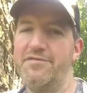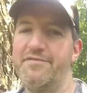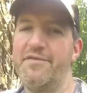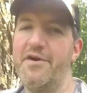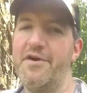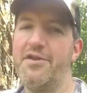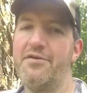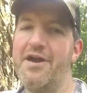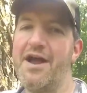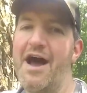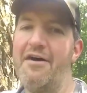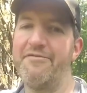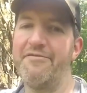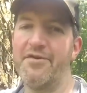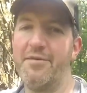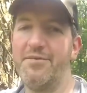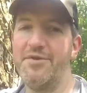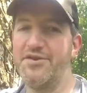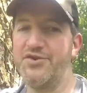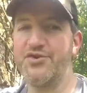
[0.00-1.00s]
you're further out
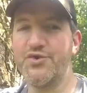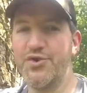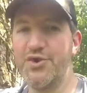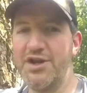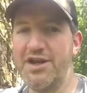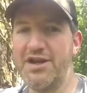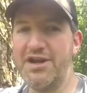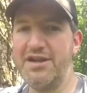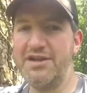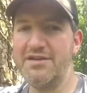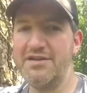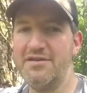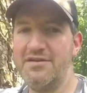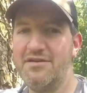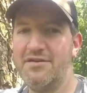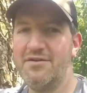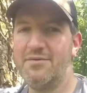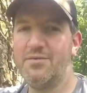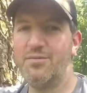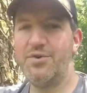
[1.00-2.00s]
from the tree,
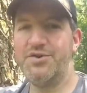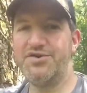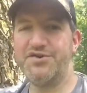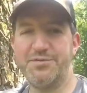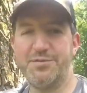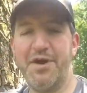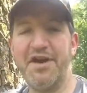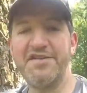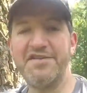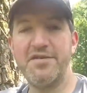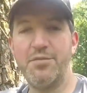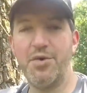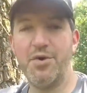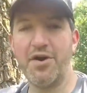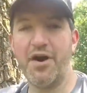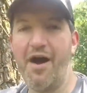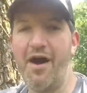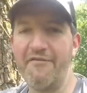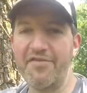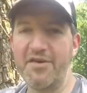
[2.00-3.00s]
which makes you
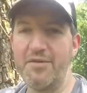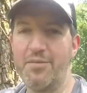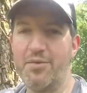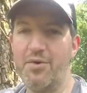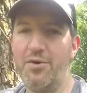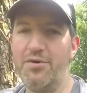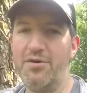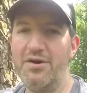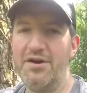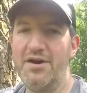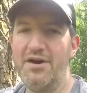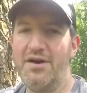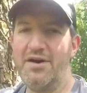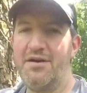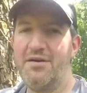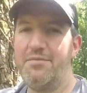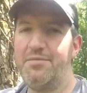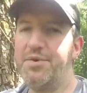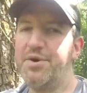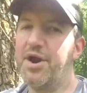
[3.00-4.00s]
more comfortable,
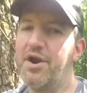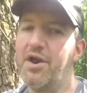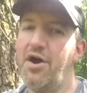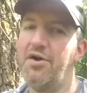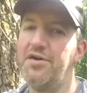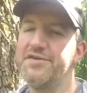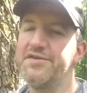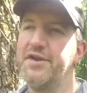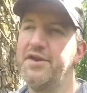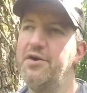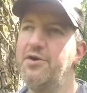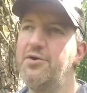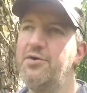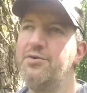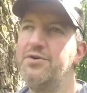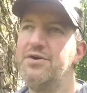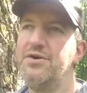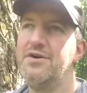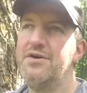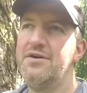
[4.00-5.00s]
but it
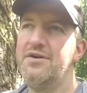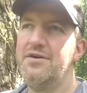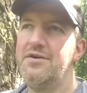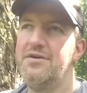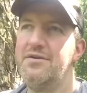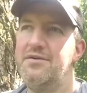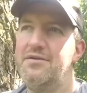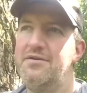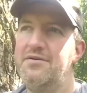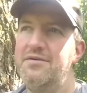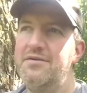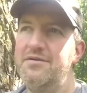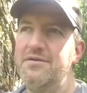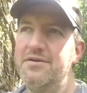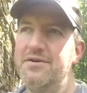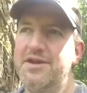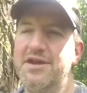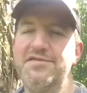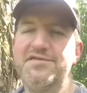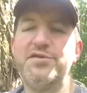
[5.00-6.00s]
also
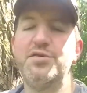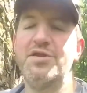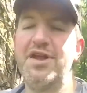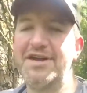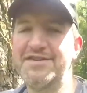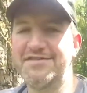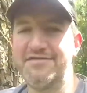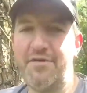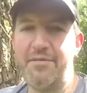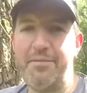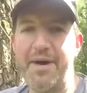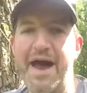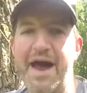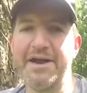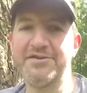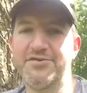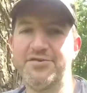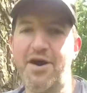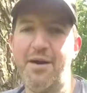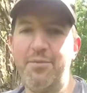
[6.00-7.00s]
gives you less of a
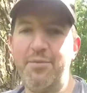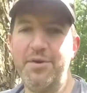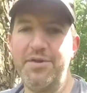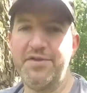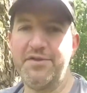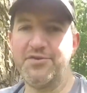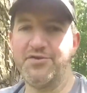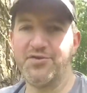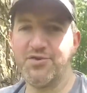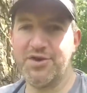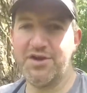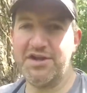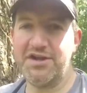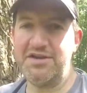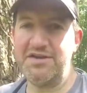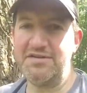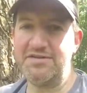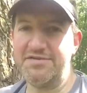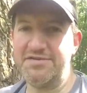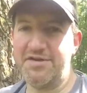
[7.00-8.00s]
backdrop with the
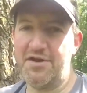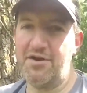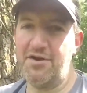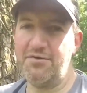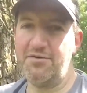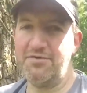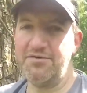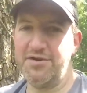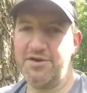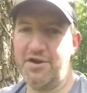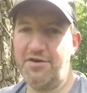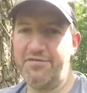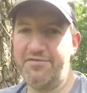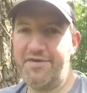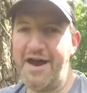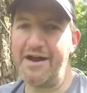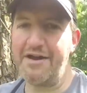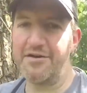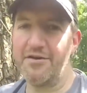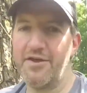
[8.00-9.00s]
tree. So, you know,
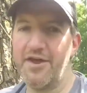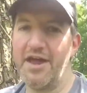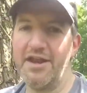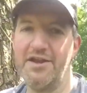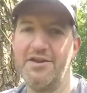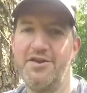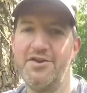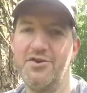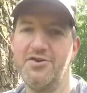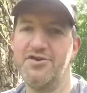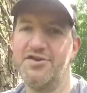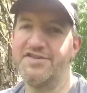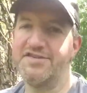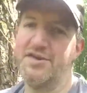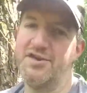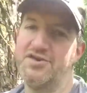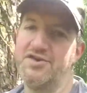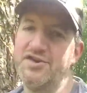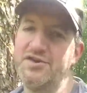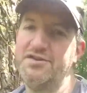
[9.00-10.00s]
factor that into your
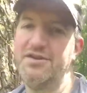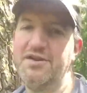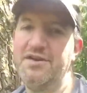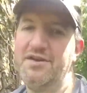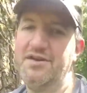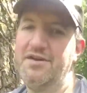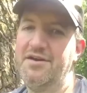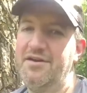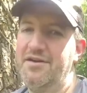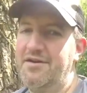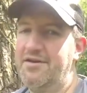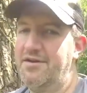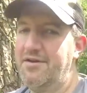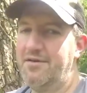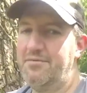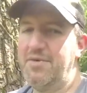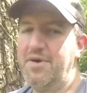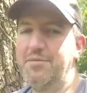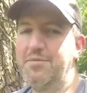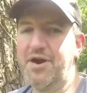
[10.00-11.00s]
decision.
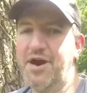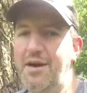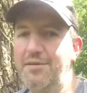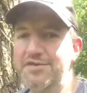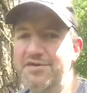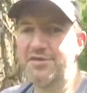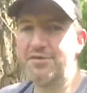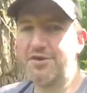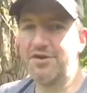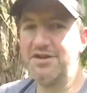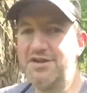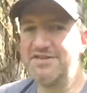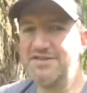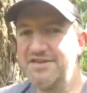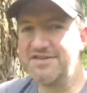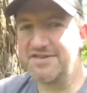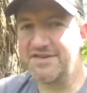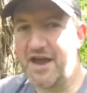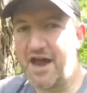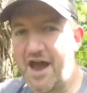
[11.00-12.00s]
Remember, I was looking at
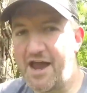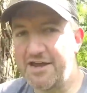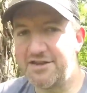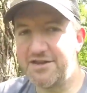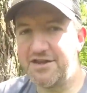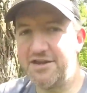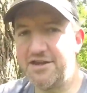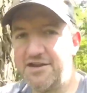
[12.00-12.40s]
this guide